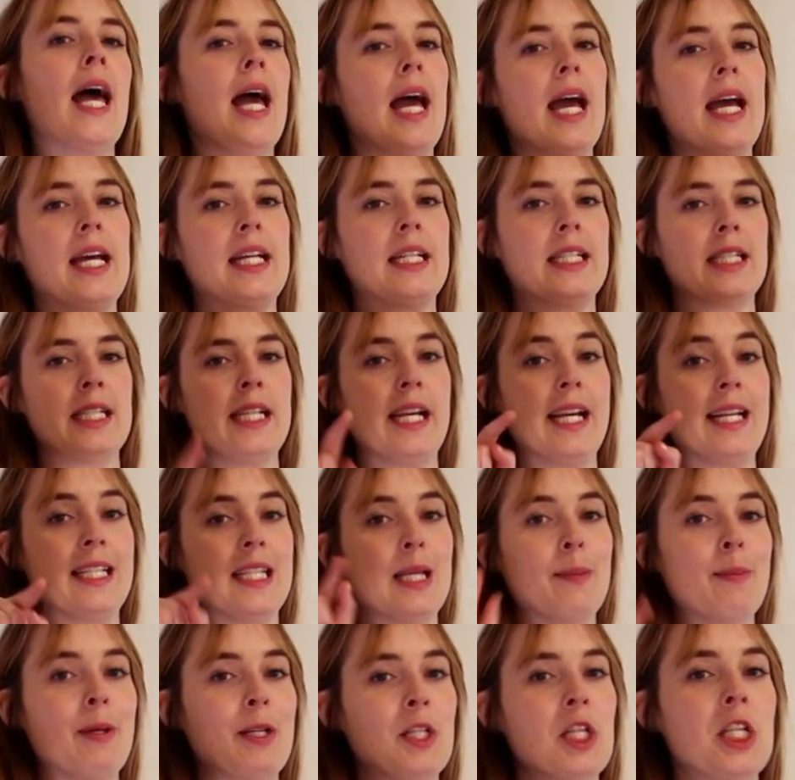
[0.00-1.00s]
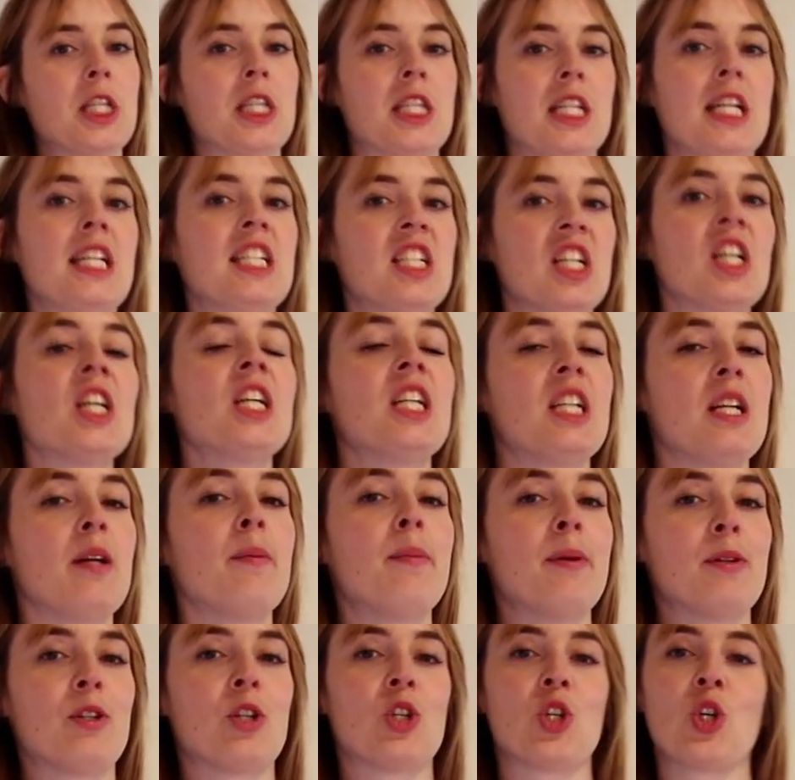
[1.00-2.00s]
And as I mentioned, these are a little
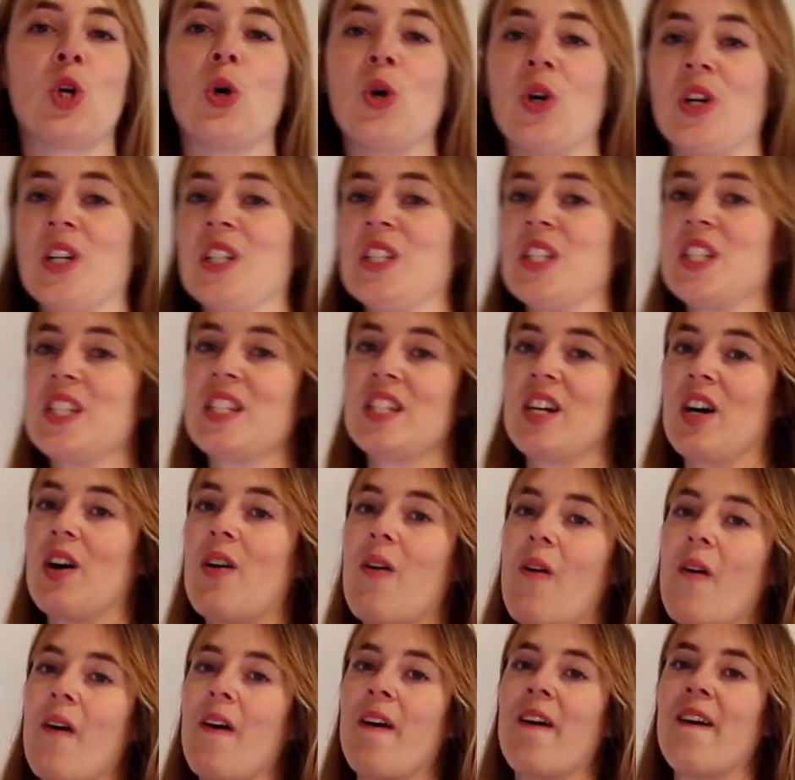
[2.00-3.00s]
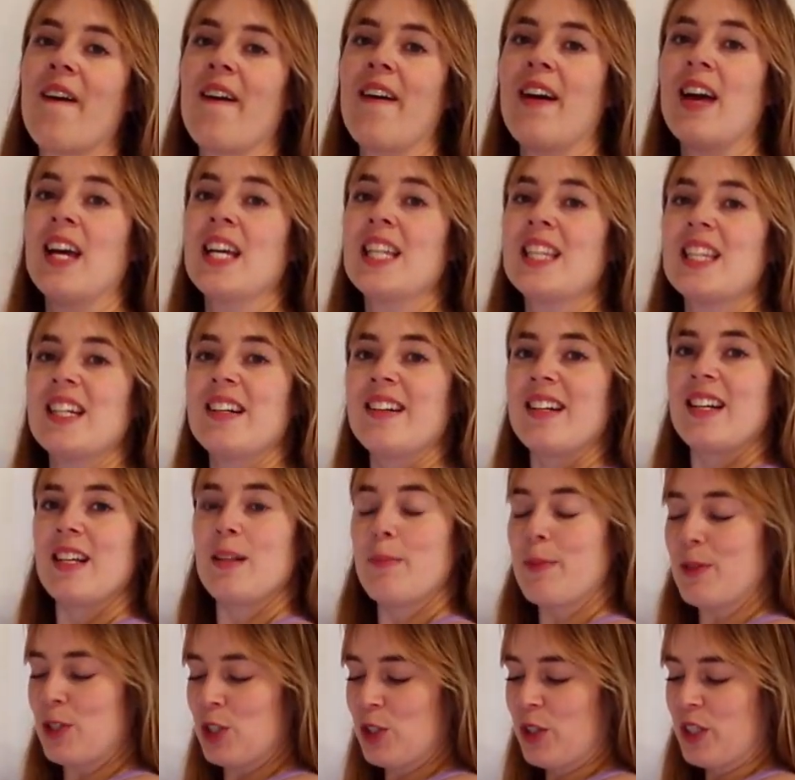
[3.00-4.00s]
bit short, so they're a little
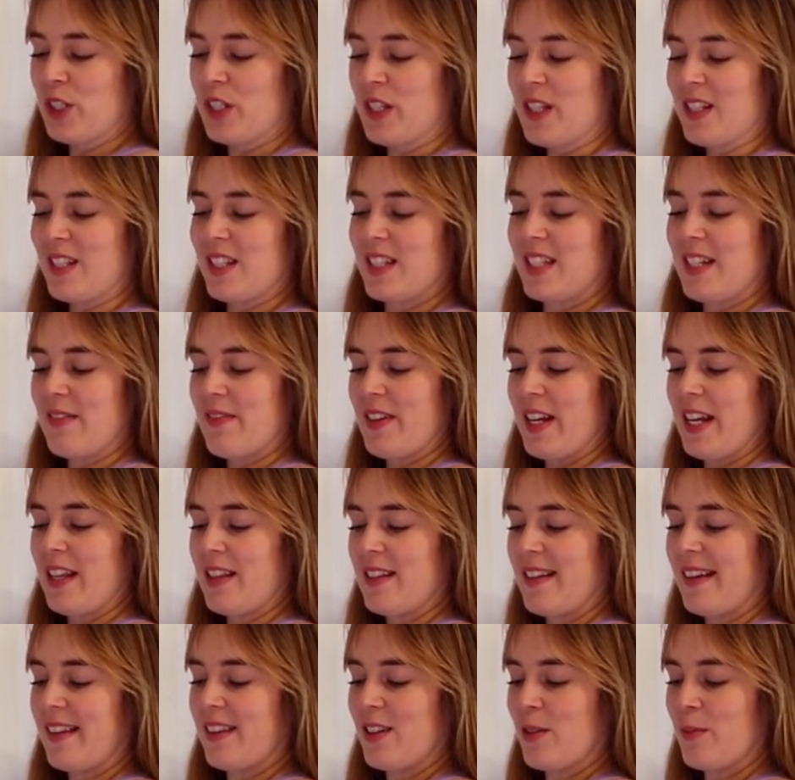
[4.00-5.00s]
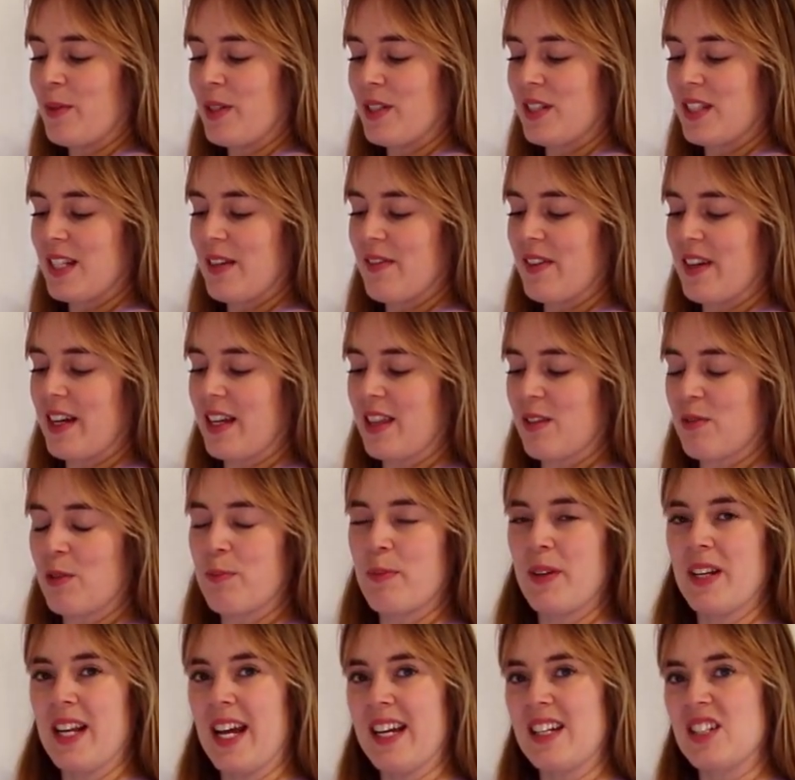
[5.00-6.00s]
bit shorter than a 7/8 length on me. 7/8 would
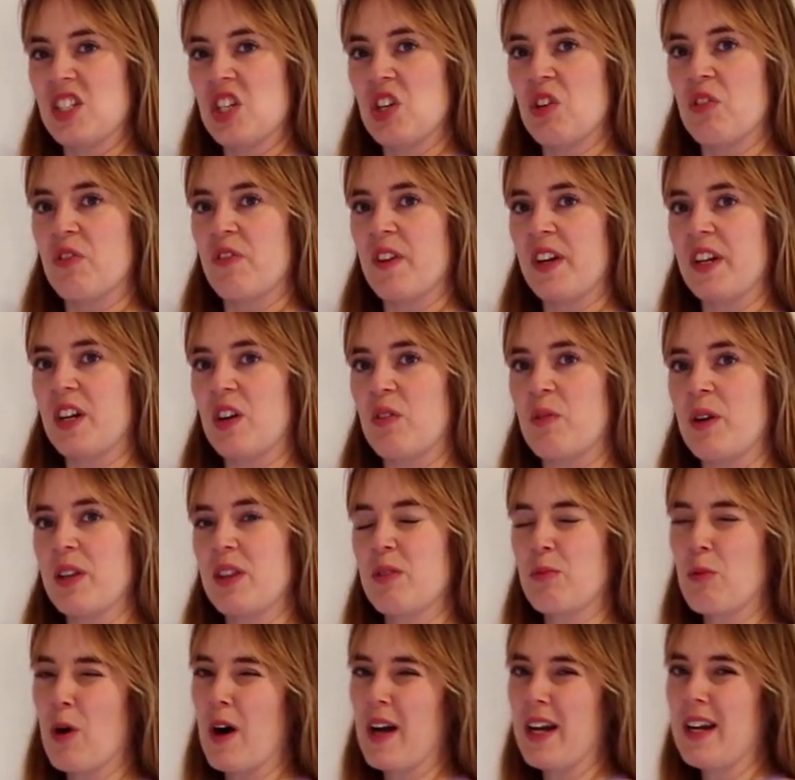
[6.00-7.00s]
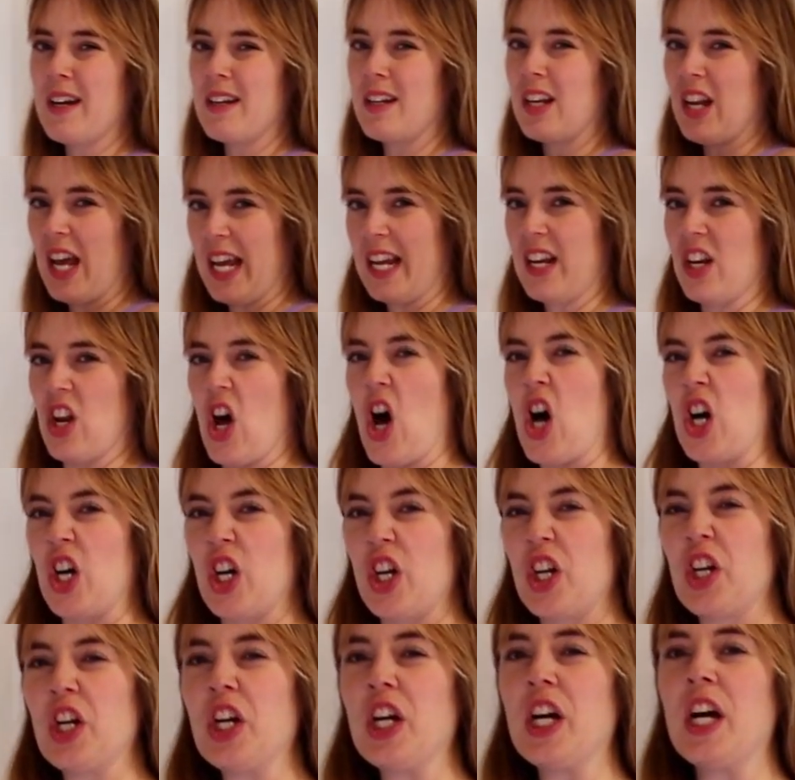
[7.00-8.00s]
be like 2-finger with like
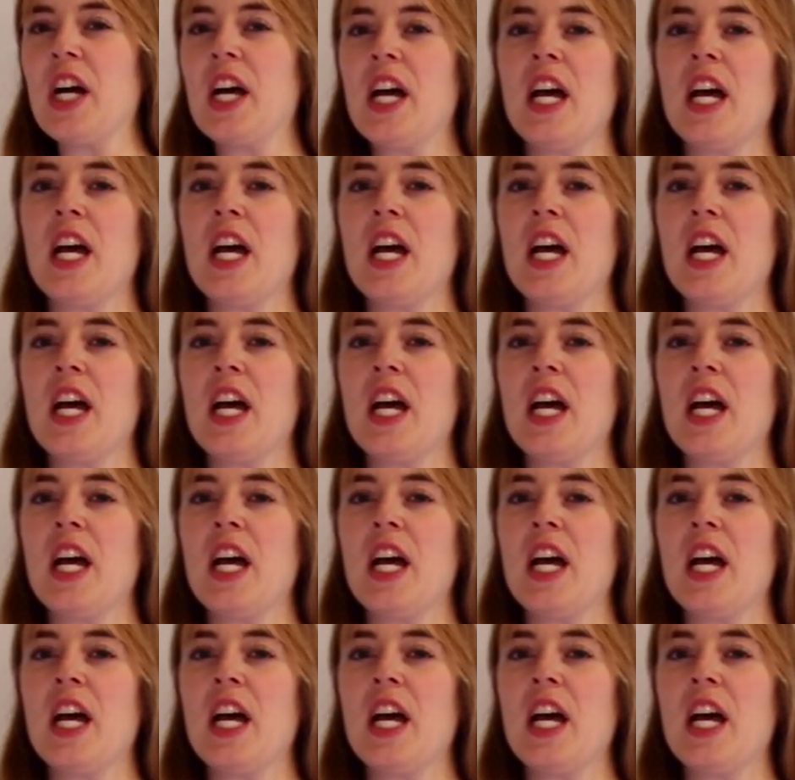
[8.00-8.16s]
longer.